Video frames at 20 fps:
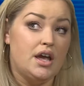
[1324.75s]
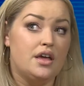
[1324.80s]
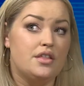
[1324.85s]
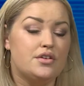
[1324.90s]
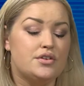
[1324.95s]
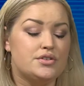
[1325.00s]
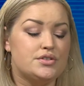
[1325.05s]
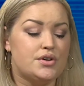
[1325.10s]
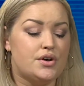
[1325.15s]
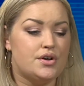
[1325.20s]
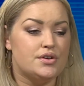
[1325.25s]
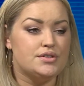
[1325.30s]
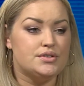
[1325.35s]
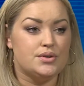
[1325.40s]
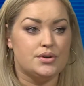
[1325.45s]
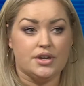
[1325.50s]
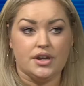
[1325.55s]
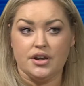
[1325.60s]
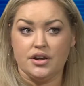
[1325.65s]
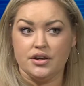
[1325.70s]
And there's
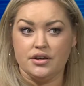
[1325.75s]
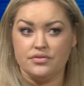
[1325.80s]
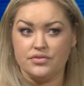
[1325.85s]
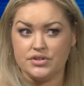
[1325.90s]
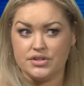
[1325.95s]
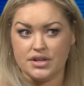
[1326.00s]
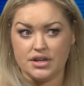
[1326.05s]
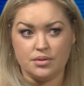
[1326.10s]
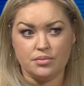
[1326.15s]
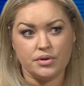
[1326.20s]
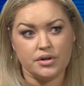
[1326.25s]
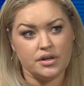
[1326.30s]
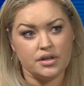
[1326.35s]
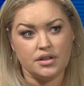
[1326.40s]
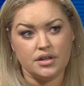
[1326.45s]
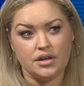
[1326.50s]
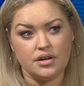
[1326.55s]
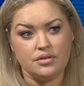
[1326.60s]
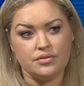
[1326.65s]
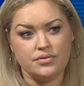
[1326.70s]
also a caregiver's handbook
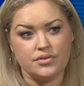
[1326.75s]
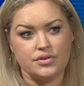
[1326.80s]
in there